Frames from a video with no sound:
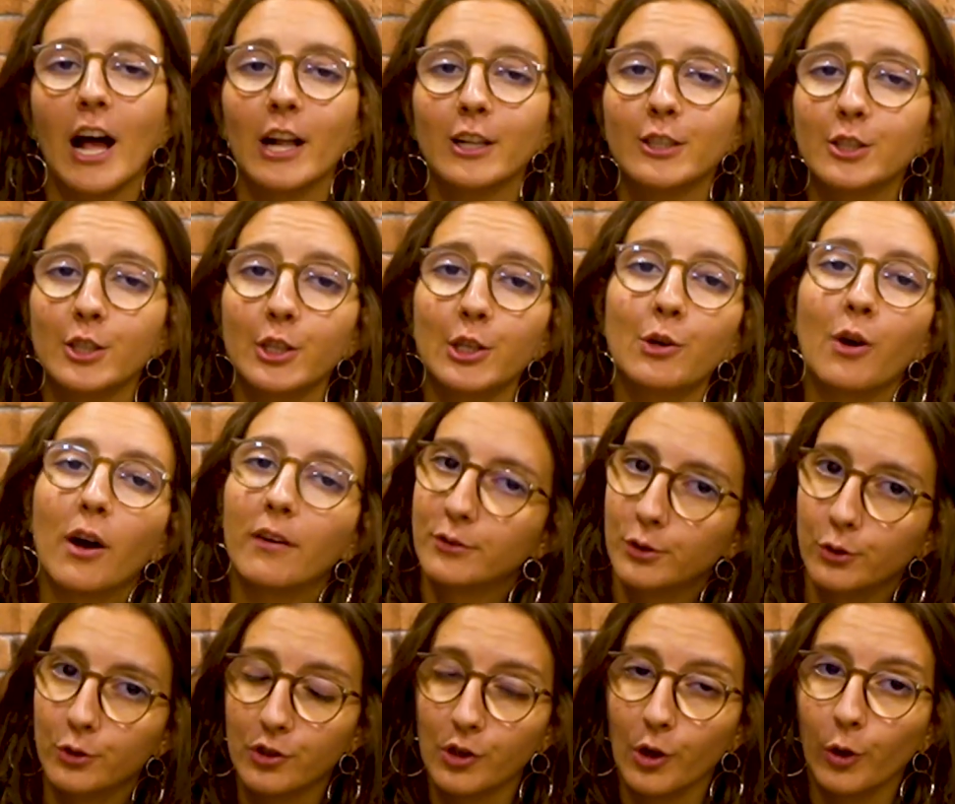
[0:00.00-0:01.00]
Also, you have
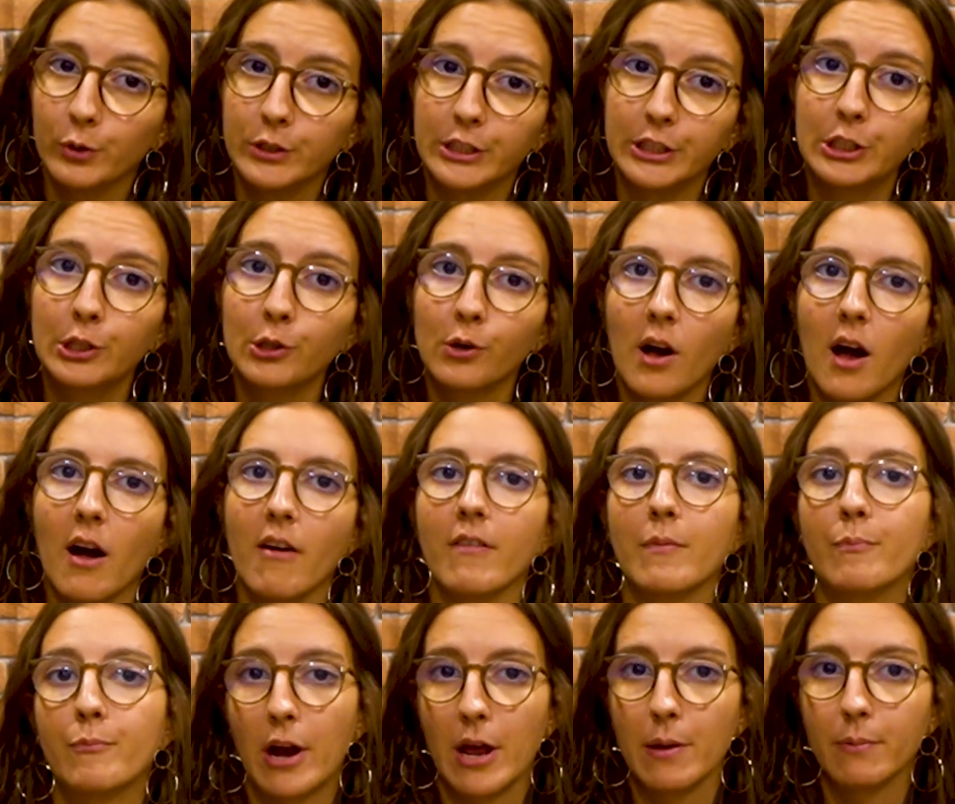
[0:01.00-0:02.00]
to show that you have a
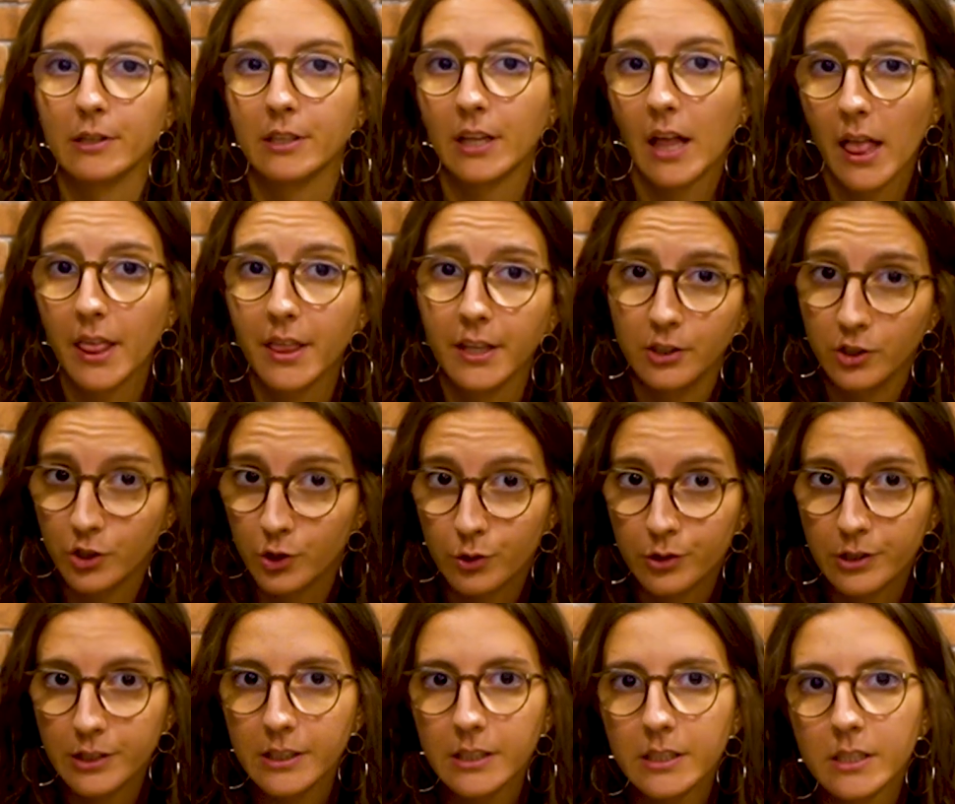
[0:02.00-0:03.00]
private health
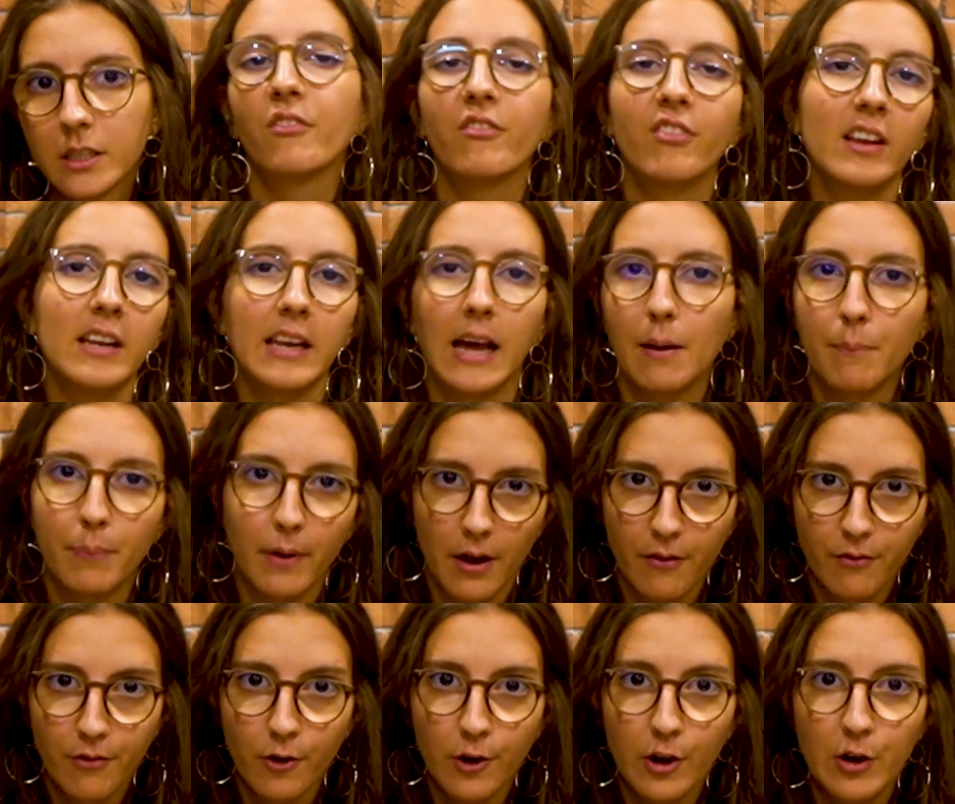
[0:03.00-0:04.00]
insurance, fill up a
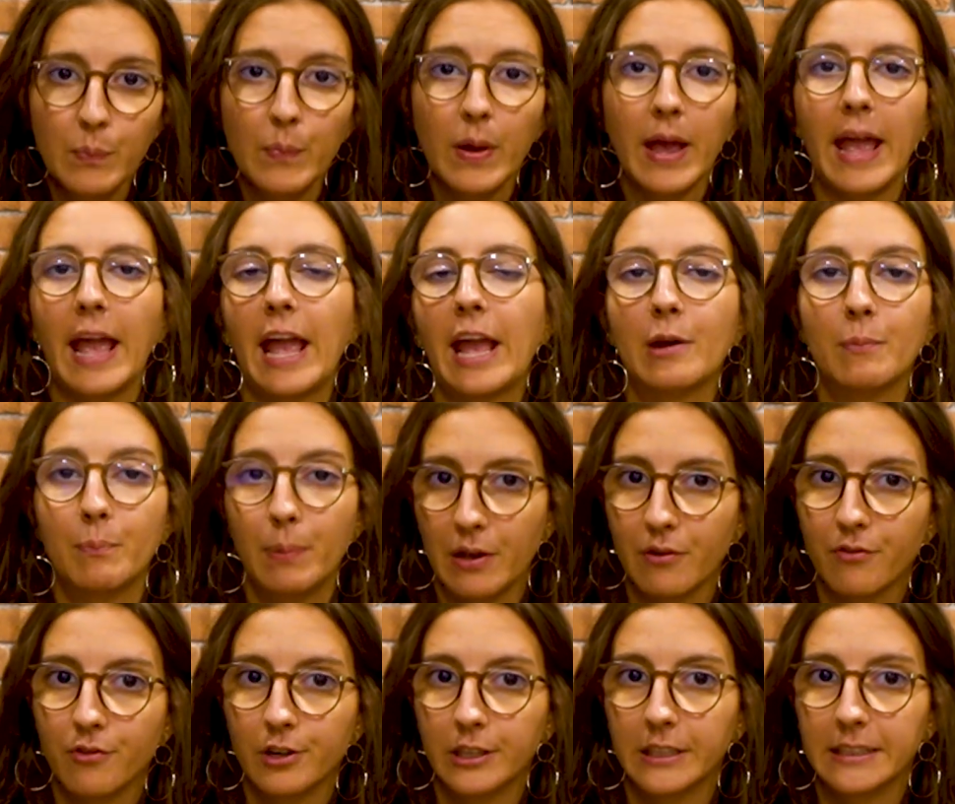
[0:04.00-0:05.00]
form and pay
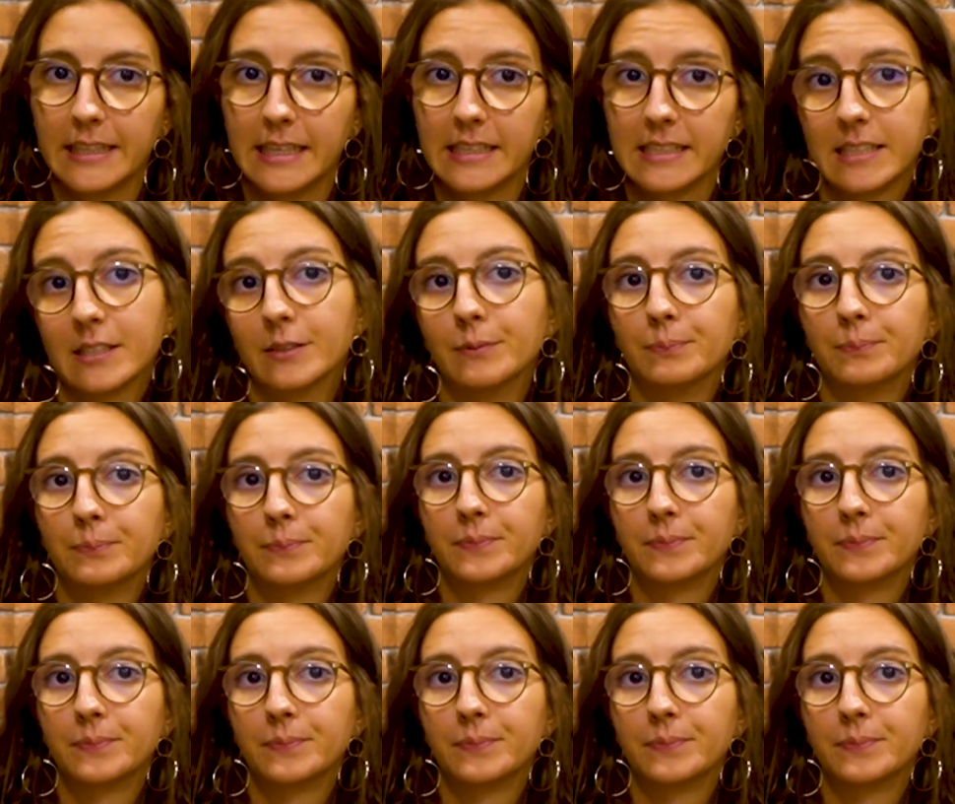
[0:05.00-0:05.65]
for a tasa.